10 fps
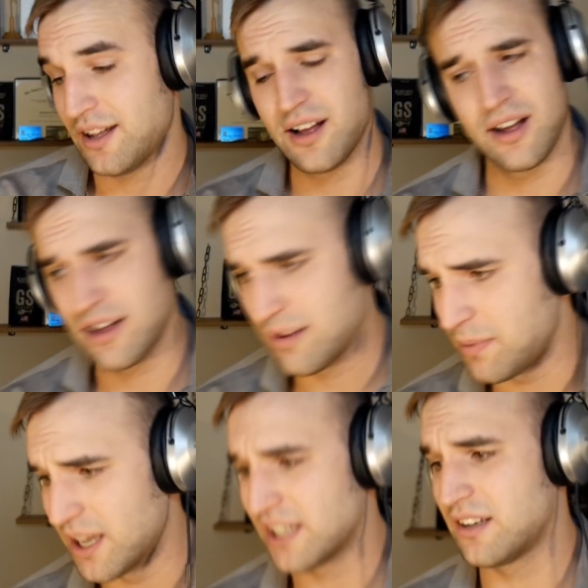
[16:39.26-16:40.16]
Oh
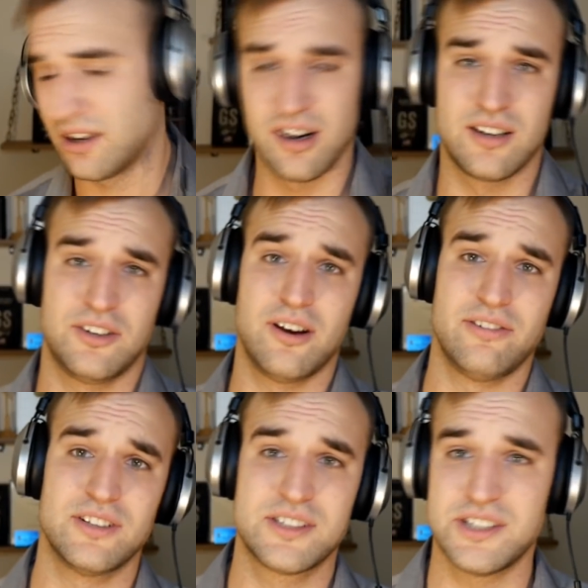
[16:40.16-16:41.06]
my god, you
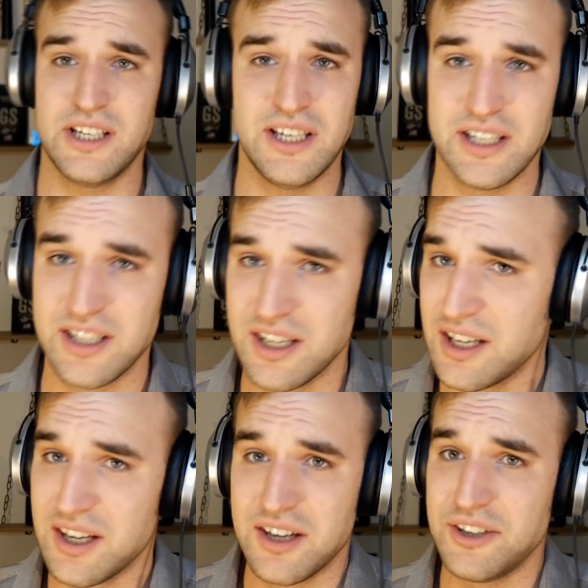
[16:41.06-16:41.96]
haven't seen it.
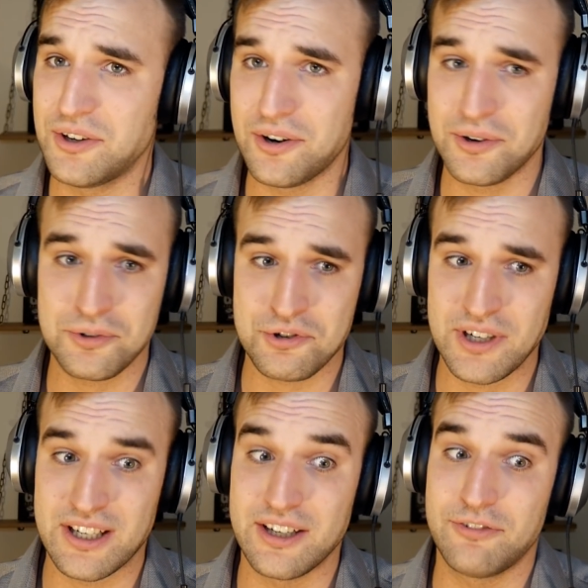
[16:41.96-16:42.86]
You don't know
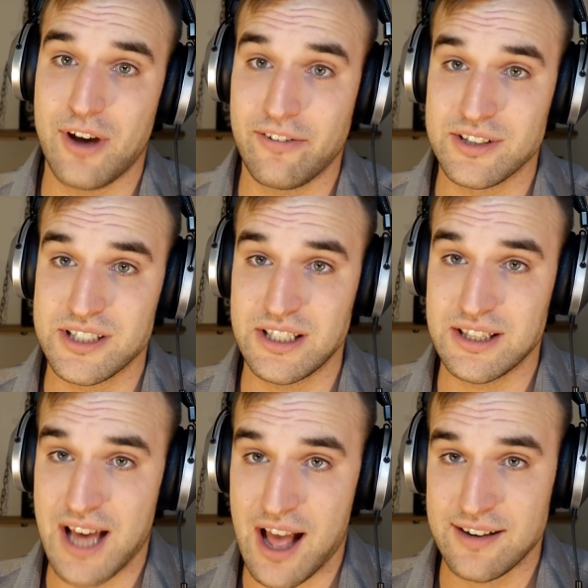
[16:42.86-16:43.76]
drinking if you haven't
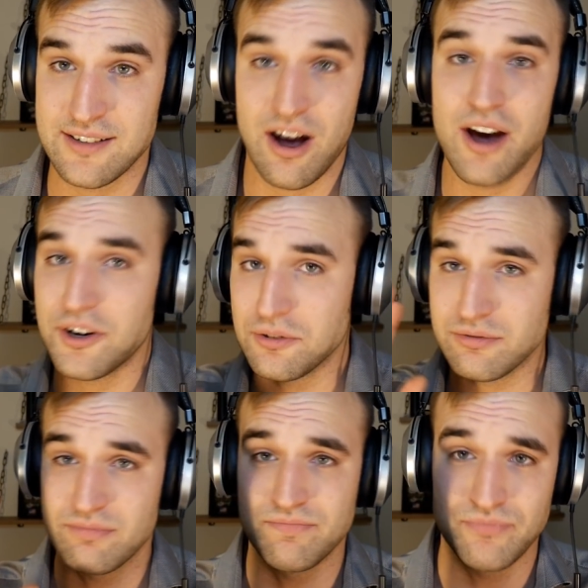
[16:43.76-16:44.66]
seen that.
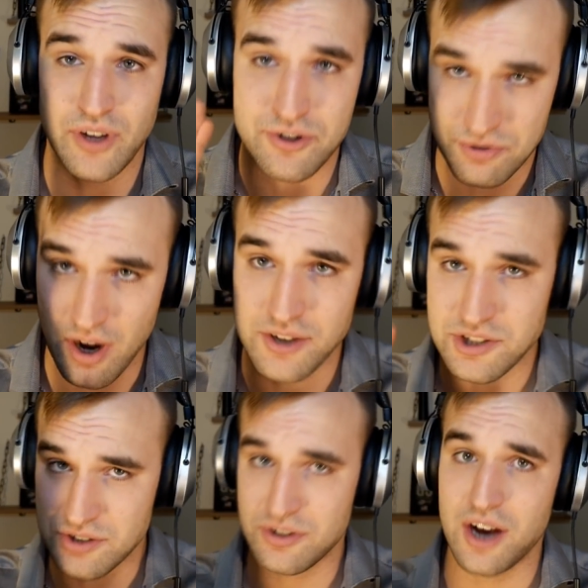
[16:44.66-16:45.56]

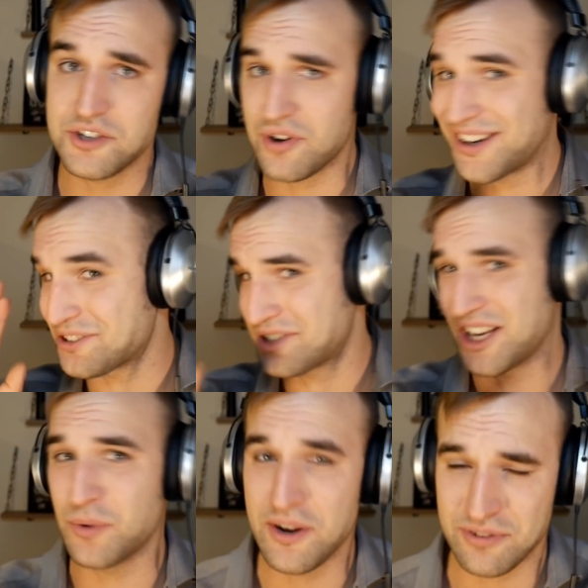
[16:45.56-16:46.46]
I try to
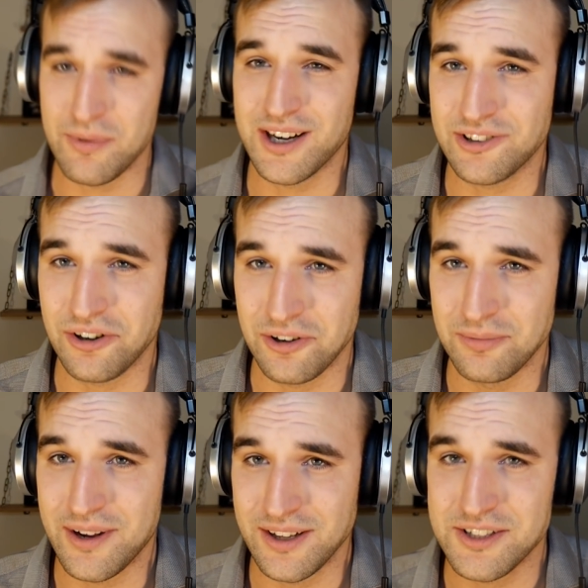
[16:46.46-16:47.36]
stay away from alcohol,
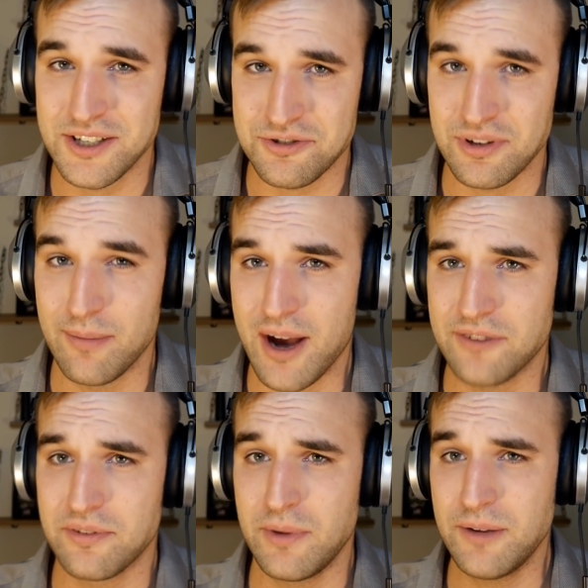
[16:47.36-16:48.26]
man. It's really
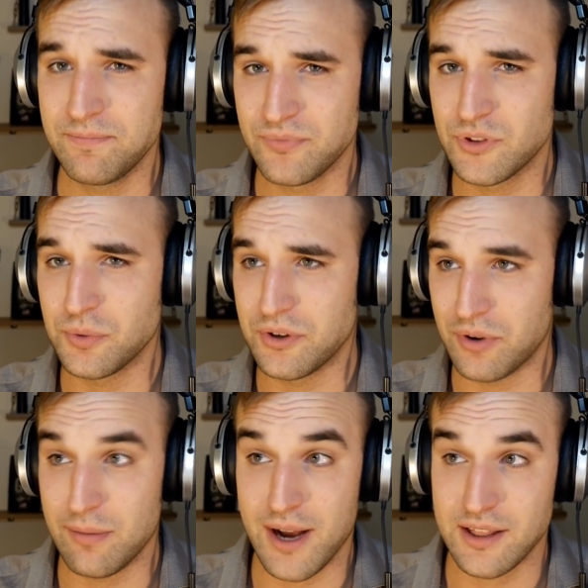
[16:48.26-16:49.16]
bad for me, doing
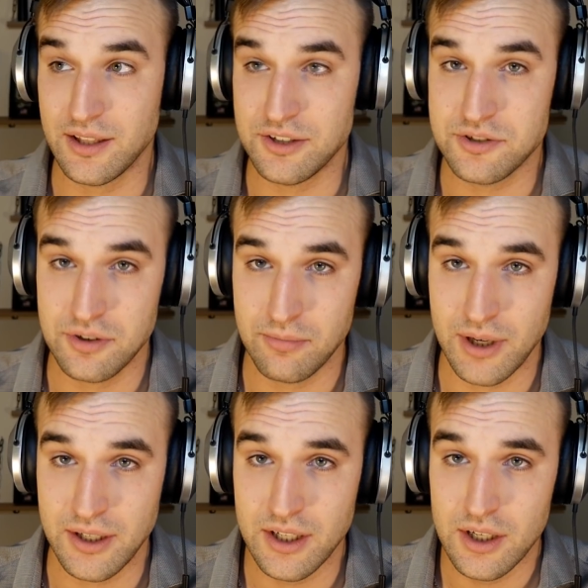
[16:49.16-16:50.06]
really bad things to
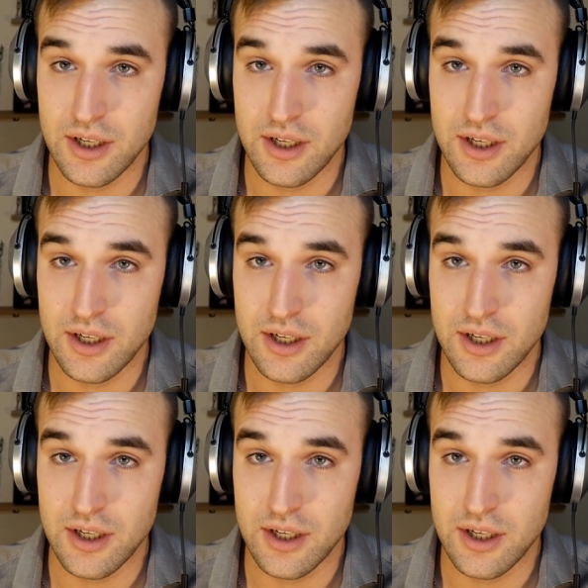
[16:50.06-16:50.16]
me.